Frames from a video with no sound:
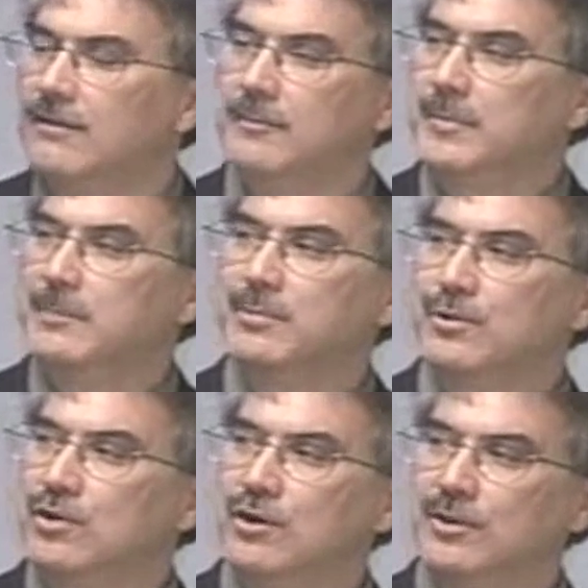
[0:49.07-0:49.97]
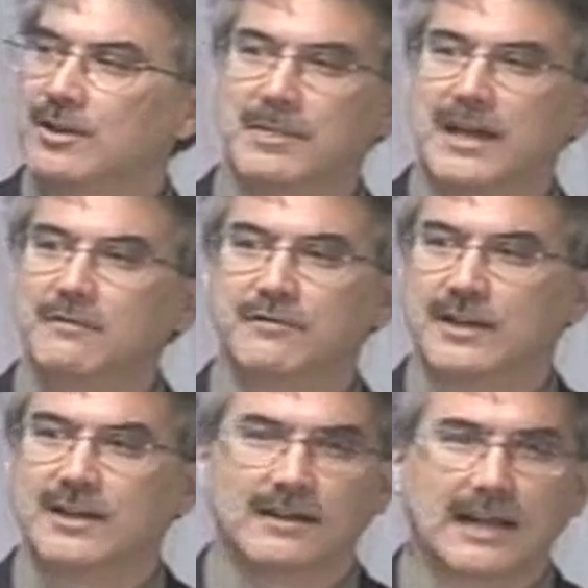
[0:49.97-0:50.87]
The people who are really
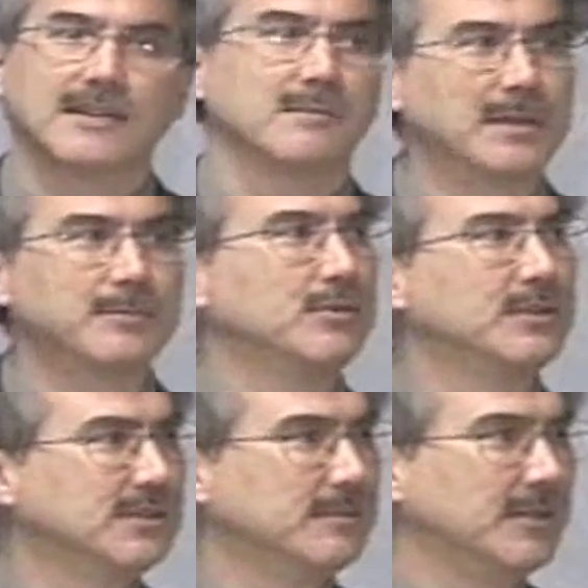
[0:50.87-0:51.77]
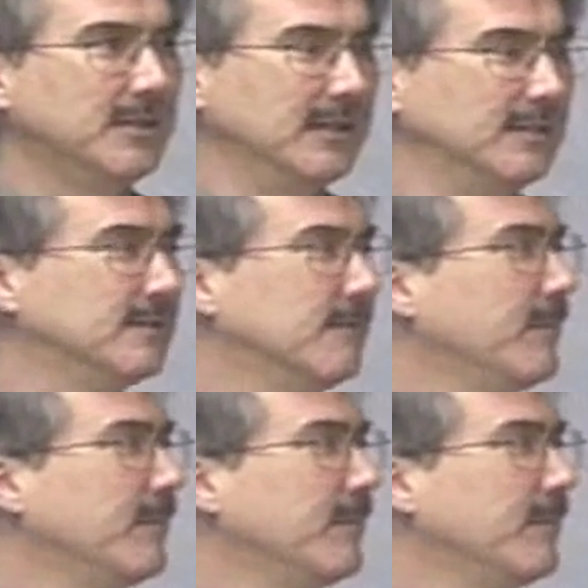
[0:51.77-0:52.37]
benefiting are not the people with disabilities.